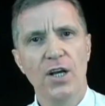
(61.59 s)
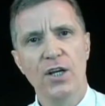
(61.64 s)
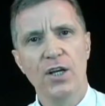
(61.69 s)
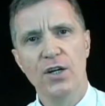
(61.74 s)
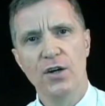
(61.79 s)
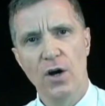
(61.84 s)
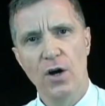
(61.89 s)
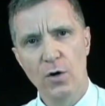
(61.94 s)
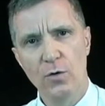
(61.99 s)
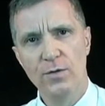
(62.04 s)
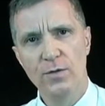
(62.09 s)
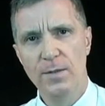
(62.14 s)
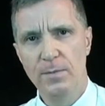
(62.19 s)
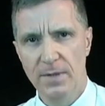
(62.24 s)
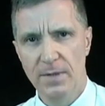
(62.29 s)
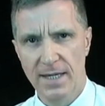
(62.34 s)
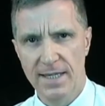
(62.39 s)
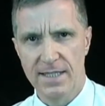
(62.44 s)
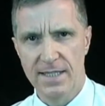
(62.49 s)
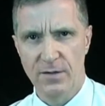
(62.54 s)
your only
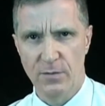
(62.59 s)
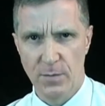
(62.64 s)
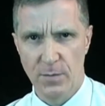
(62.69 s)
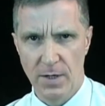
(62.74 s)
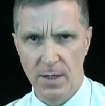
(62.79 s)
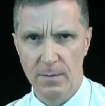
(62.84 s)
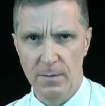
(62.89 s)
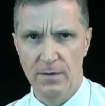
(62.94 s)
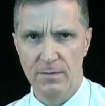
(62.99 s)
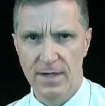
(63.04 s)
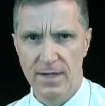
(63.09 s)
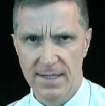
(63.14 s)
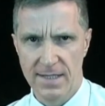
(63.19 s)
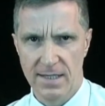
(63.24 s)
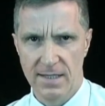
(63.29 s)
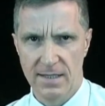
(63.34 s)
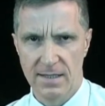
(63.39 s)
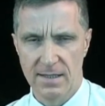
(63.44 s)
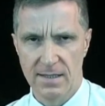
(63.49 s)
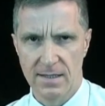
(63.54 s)
place of permanent
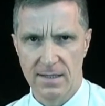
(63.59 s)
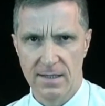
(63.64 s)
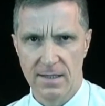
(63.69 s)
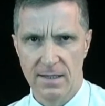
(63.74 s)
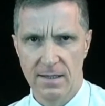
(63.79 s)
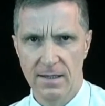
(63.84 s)
residence.